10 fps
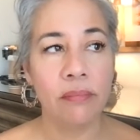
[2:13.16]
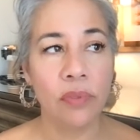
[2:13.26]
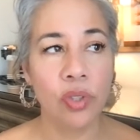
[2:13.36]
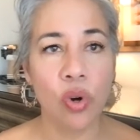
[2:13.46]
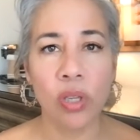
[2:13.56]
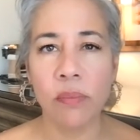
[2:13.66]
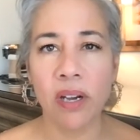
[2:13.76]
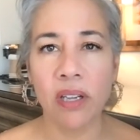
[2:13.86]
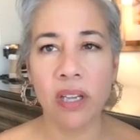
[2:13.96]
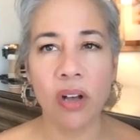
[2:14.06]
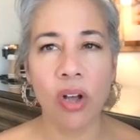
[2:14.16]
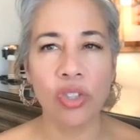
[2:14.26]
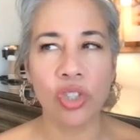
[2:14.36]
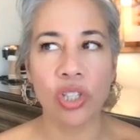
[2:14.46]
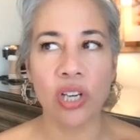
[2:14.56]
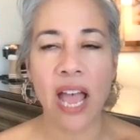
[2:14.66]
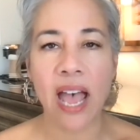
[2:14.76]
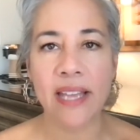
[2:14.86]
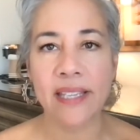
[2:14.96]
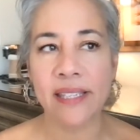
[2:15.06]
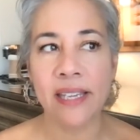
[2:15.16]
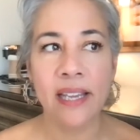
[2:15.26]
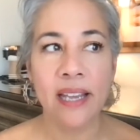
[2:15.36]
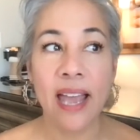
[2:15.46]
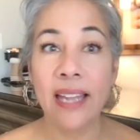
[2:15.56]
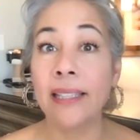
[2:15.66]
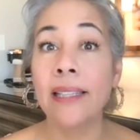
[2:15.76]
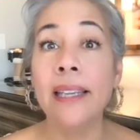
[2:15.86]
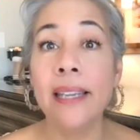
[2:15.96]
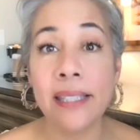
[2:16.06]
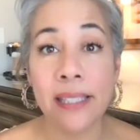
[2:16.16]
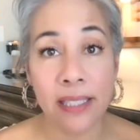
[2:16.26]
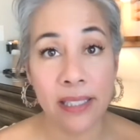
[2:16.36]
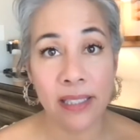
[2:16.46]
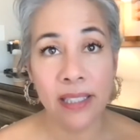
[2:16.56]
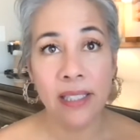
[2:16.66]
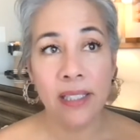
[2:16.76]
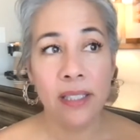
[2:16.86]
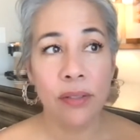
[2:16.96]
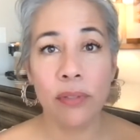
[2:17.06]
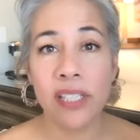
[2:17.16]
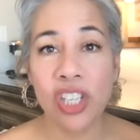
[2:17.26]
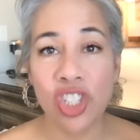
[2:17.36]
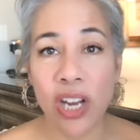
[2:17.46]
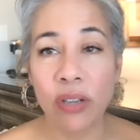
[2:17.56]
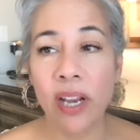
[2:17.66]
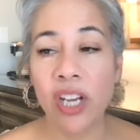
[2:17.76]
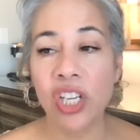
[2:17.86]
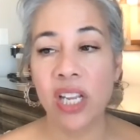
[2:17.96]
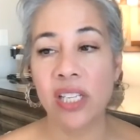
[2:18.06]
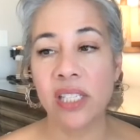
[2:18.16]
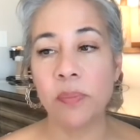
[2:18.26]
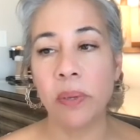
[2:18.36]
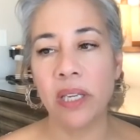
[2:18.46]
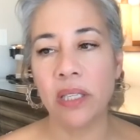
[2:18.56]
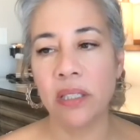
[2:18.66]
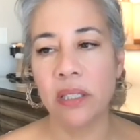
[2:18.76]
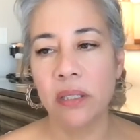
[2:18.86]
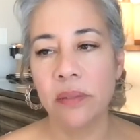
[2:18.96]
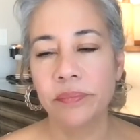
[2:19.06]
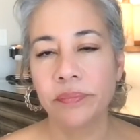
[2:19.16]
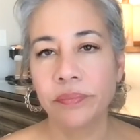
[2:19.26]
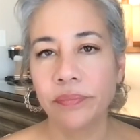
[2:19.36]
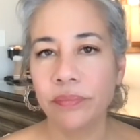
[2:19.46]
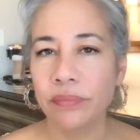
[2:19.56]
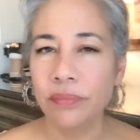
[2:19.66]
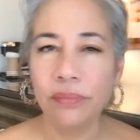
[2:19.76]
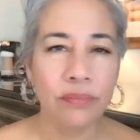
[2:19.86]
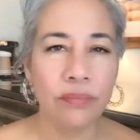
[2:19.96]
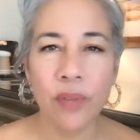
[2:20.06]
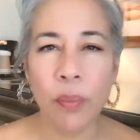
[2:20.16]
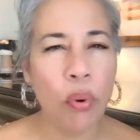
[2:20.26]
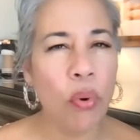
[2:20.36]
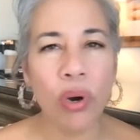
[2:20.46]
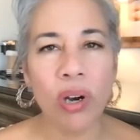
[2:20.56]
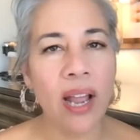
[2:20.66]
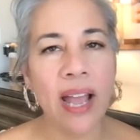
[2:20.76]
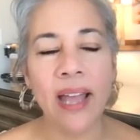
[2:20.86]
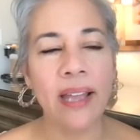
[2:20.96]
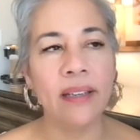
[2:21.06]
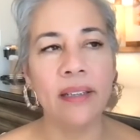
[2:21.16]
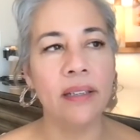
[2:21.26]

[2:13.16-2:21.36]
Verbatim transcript: North American culture has, at least in recent generations, been poor at